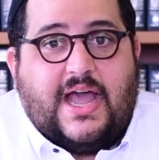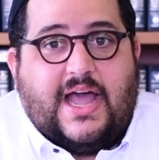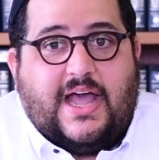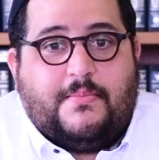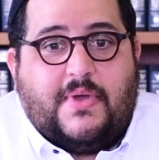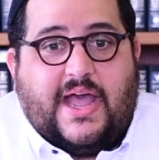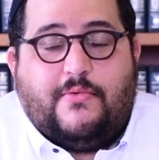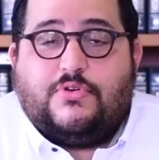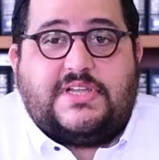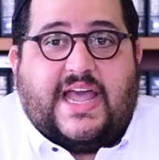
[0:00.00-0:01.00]

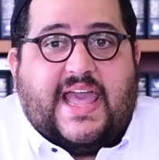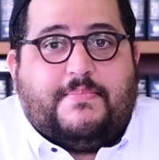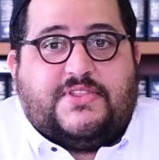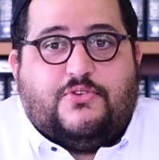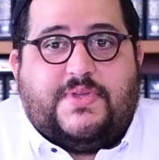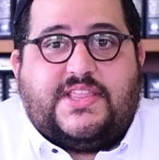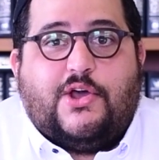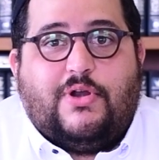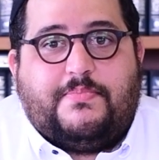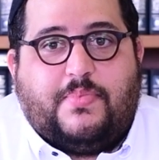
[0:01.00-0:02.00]
I happen to be
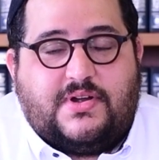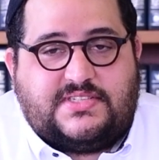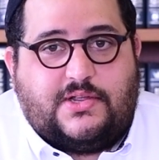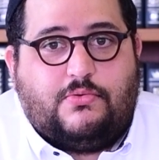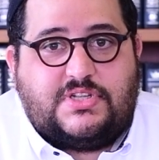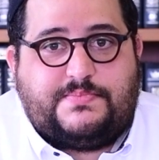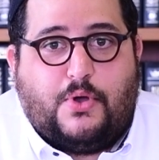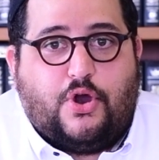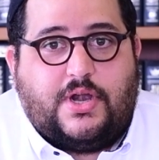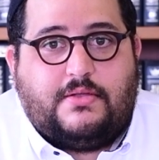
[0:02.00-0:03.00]
the only person who was
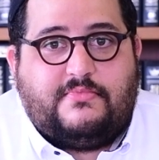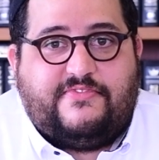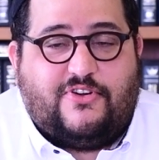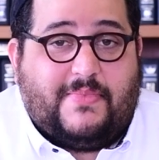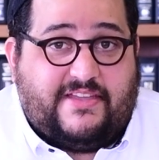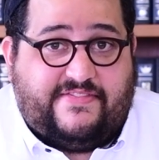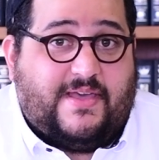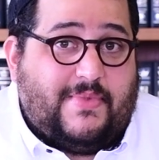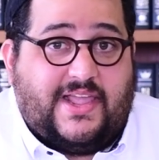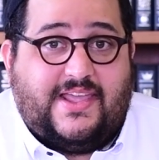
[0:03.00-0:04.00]
born from my
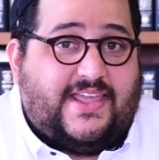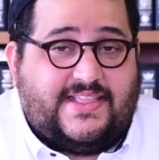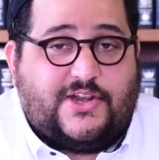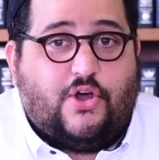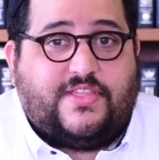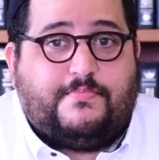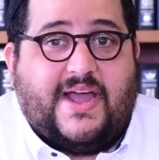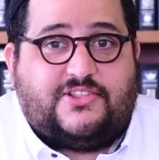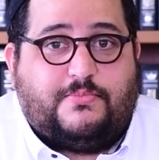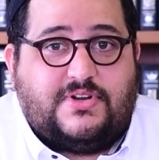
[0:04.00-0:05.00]
family in the northern
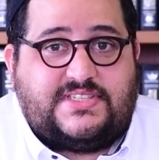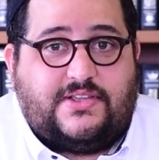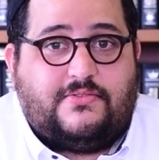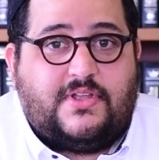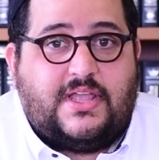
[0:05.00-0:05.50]
part of Brazil.